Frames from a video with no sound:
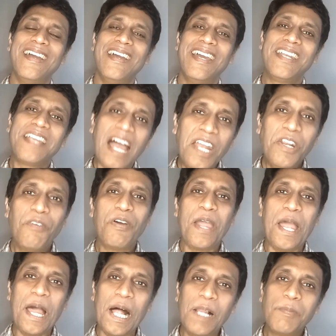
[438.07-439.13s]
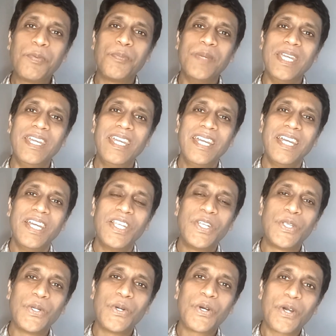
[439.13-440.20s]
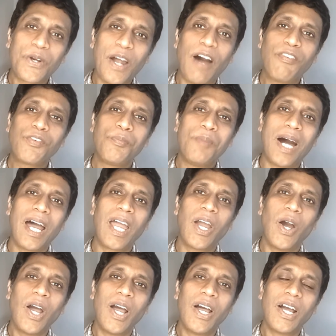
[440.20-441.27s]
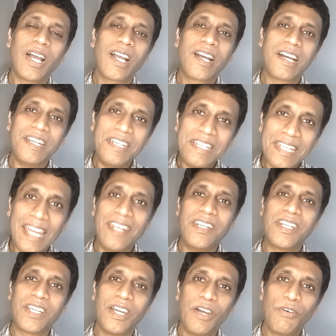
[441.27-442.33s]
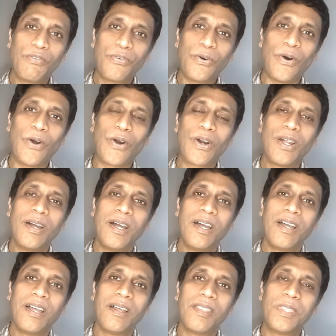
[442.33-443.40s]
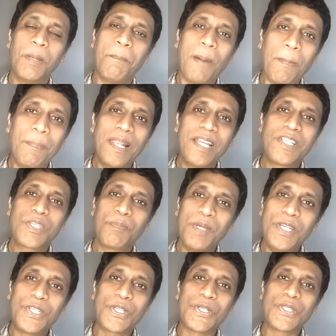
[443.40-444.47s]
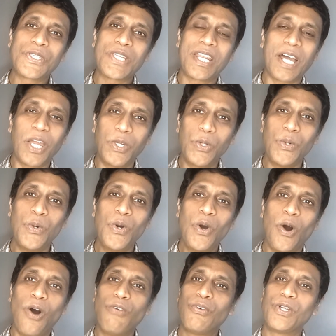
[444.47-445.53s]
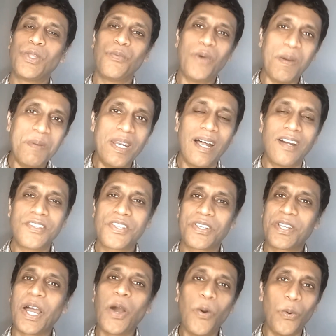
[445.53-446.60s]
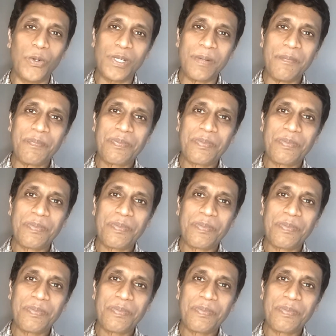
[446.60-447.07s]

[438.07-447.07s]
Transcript: it kind of helped me to craft my content for the public speeches that I do or for the webinars that I hold.